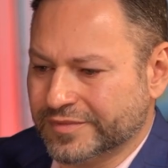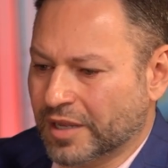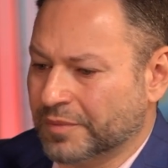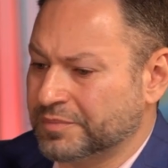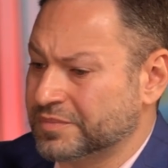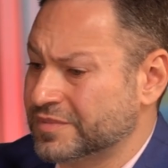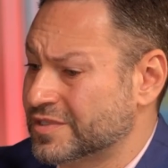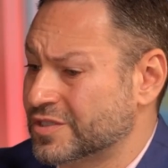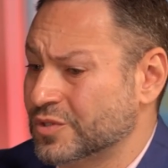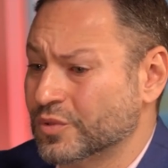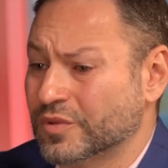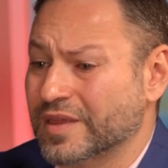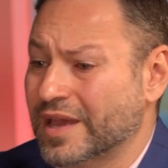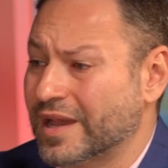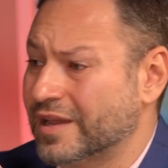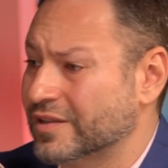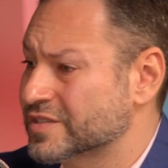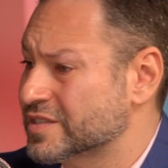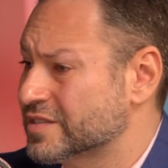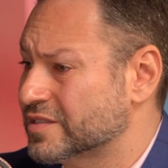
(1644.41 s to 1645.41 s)
up
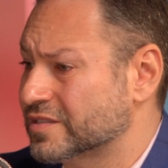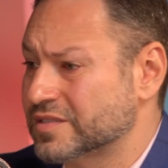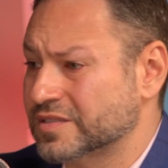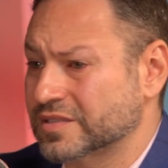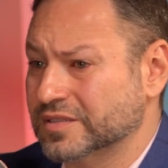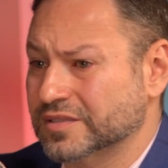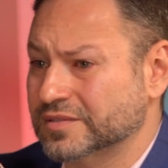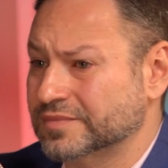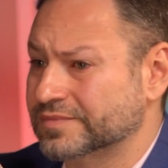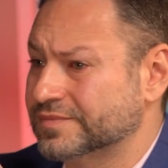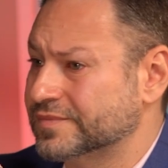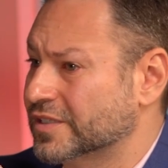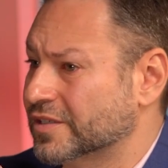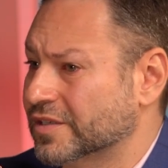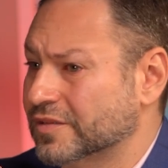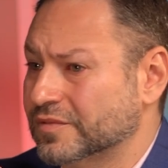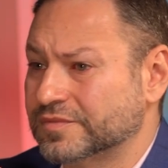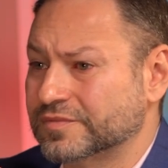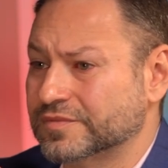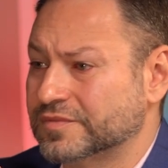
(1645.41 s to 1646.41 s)
$2,000 to
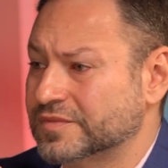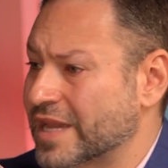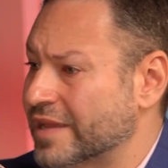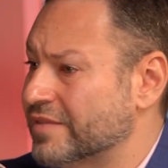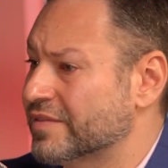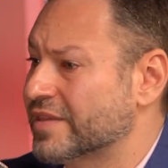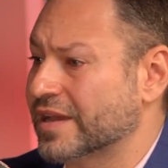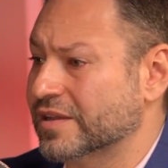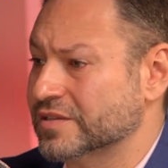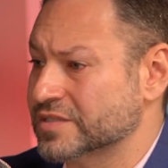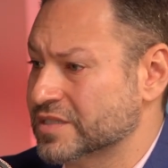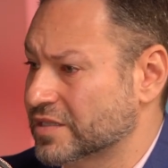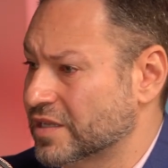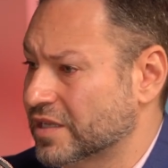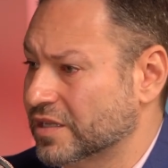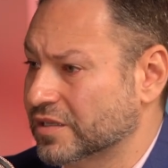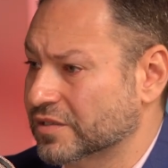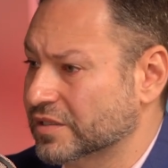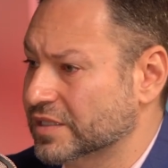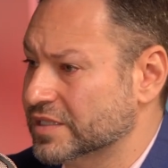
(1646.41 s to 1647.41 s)

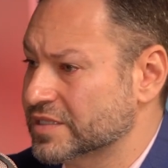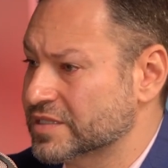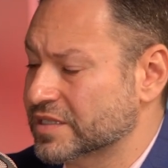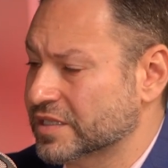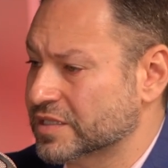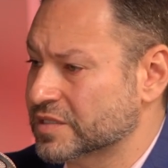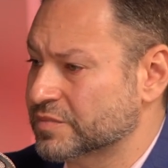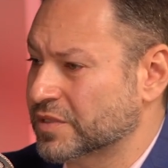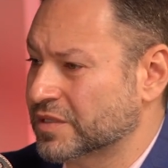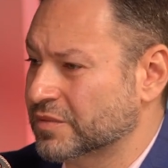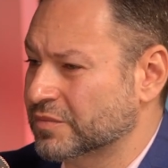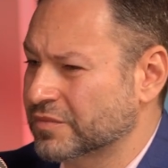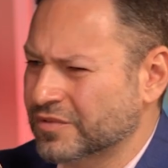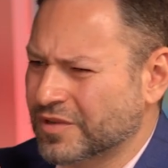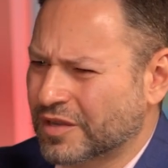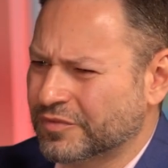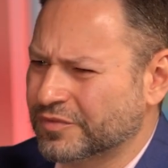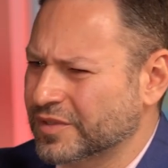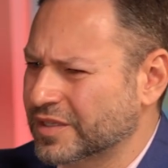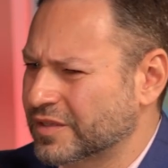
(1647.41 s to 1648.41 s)
$10,000 listings, but
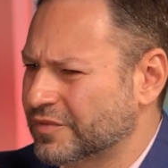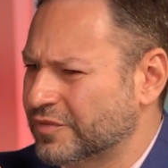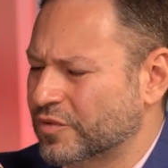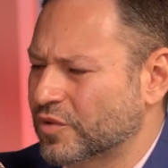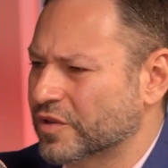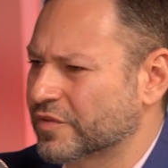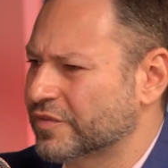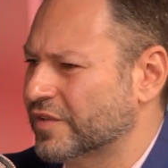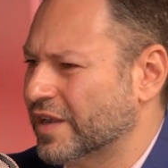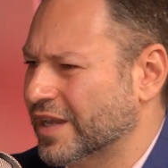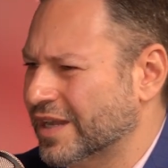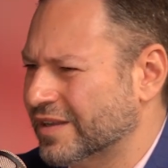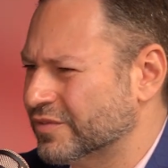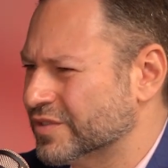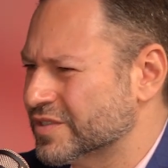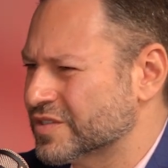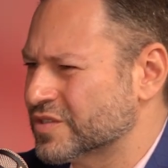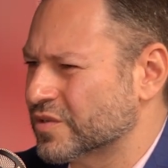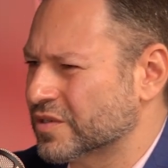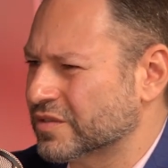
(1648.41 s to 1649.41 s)
roughly 4 to 5
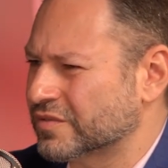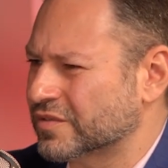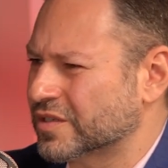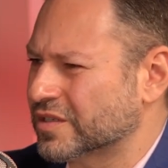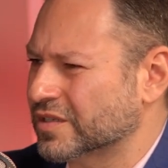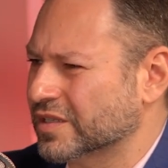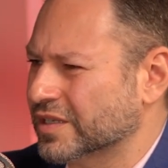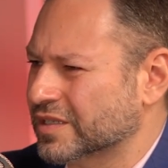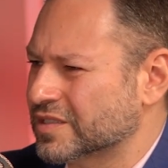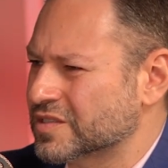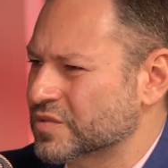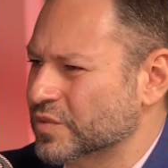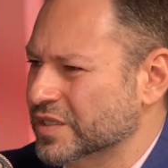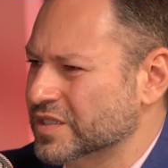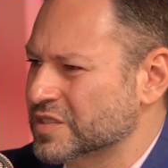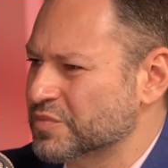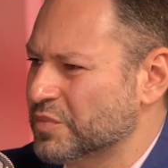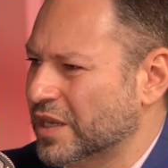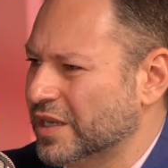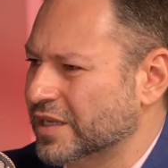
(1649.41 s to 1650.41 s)
was sort of our
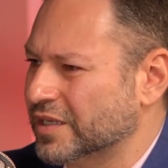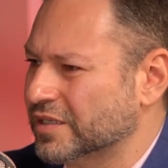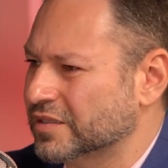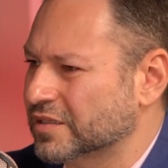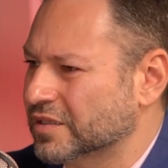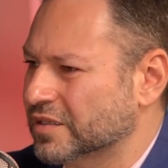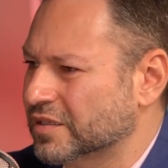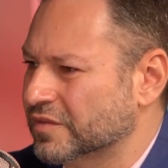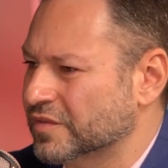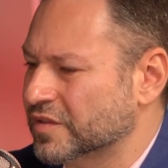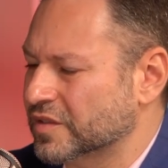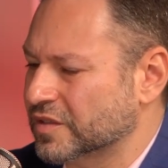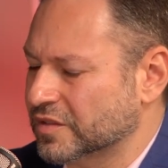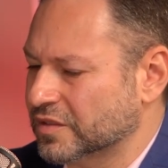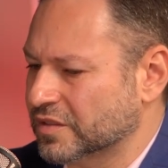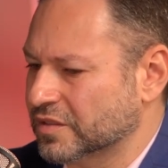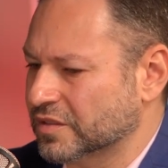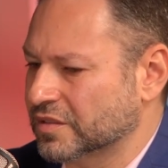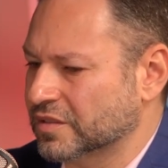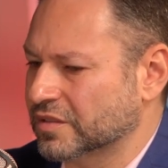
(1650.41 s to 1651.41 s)
sweet spot of the
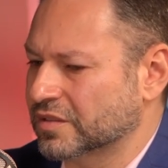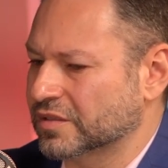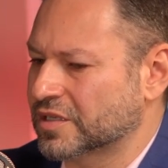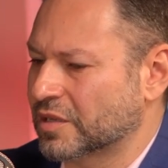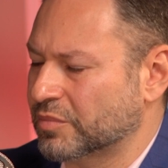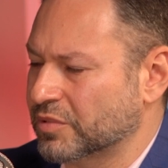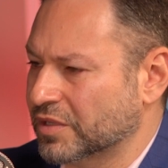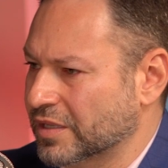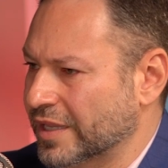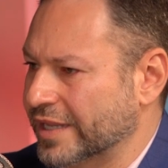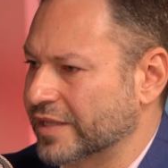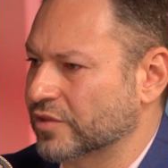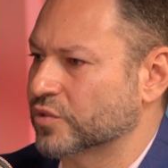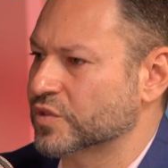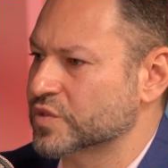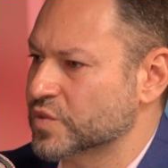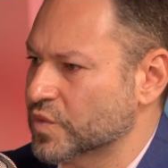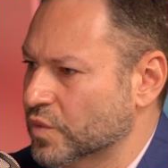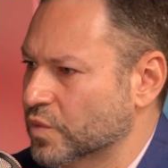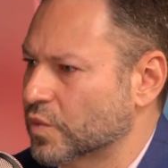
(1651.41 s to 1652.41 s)
couple of
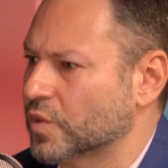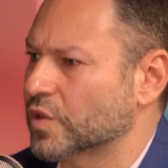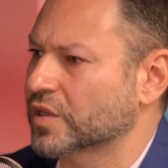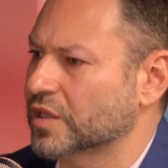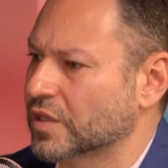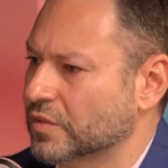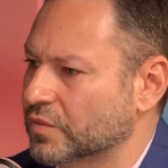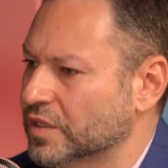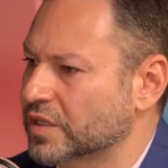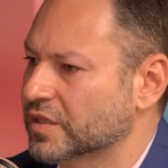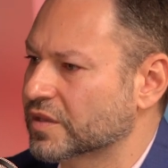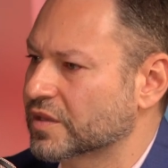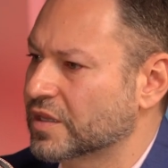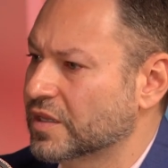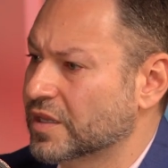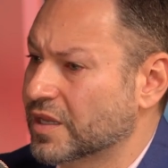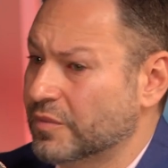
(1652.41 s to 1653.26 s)
landlords we were working with.